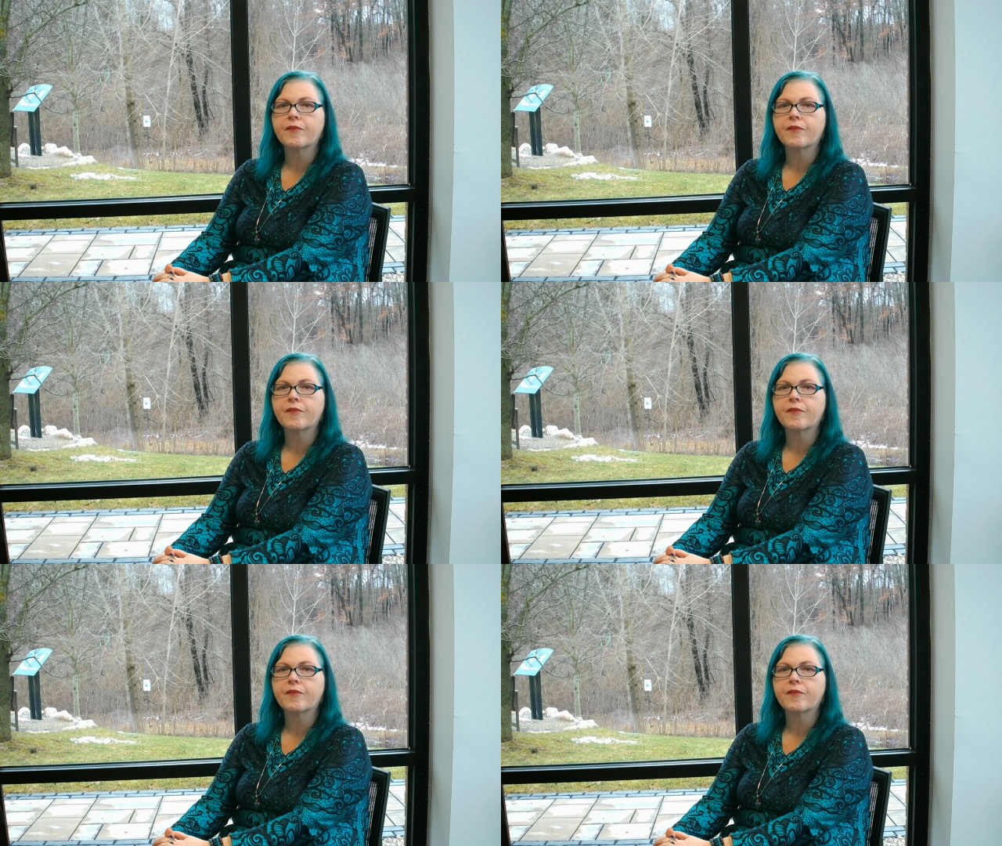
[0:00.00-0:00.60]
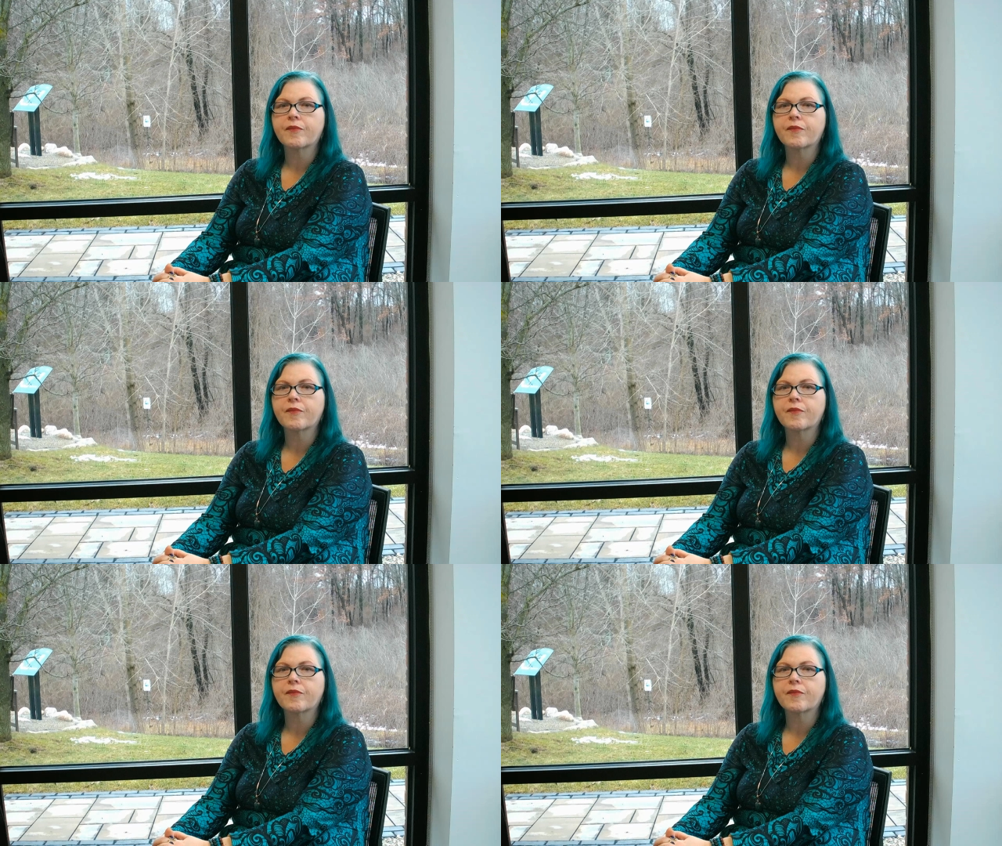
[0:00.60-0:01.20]

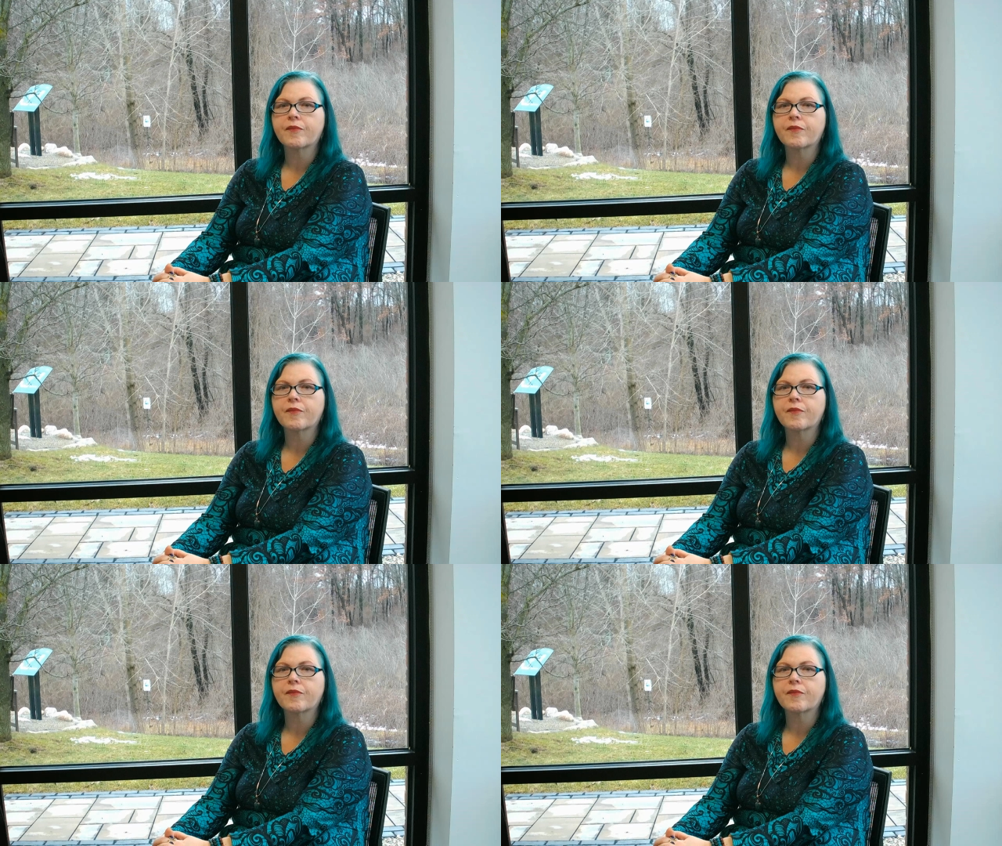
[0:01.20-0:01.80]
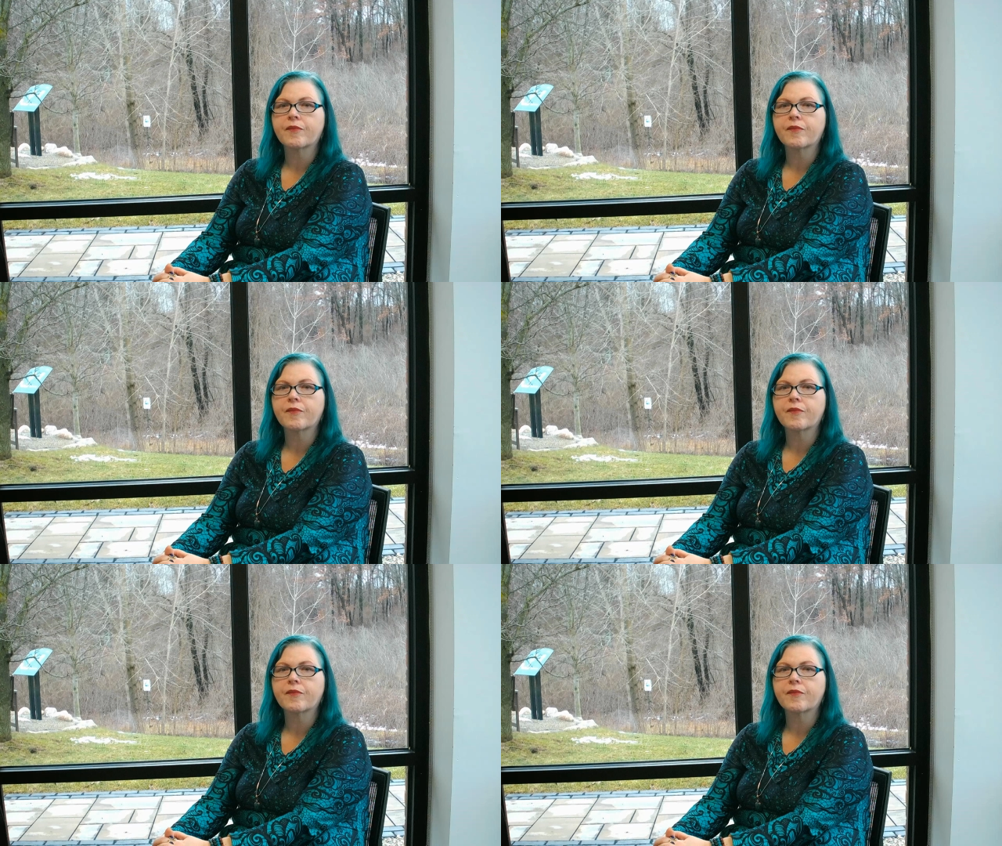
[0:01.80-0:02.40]

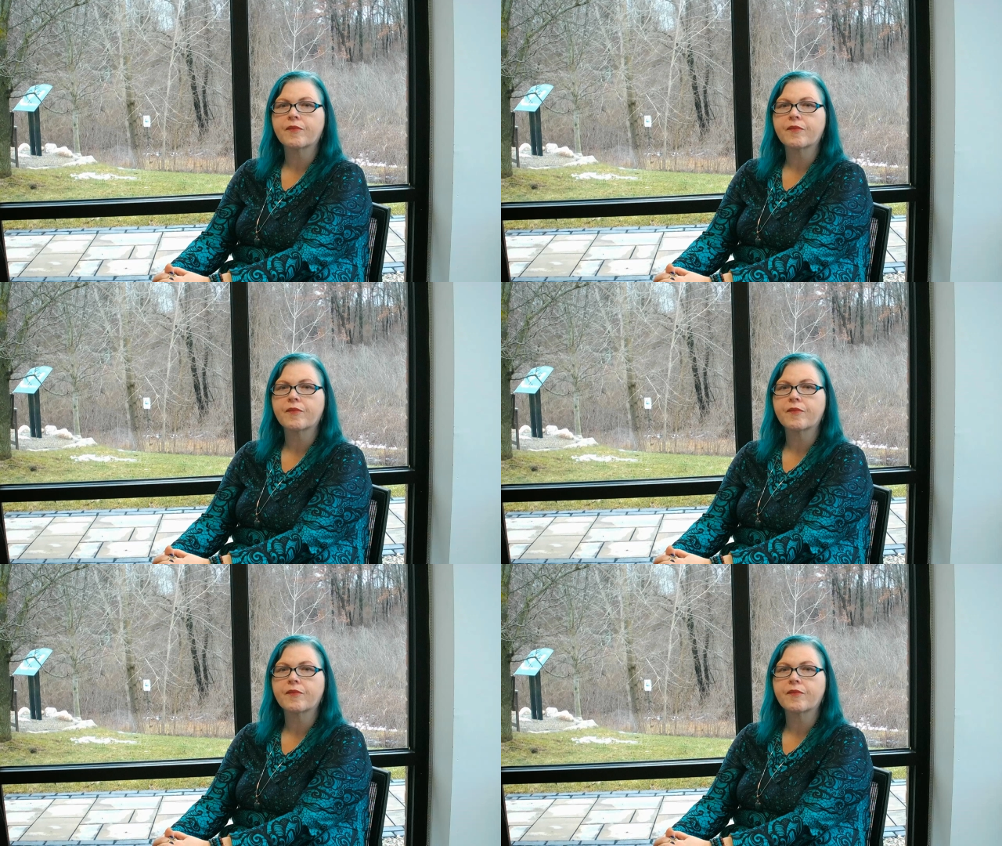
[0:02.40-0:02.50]
[no speech]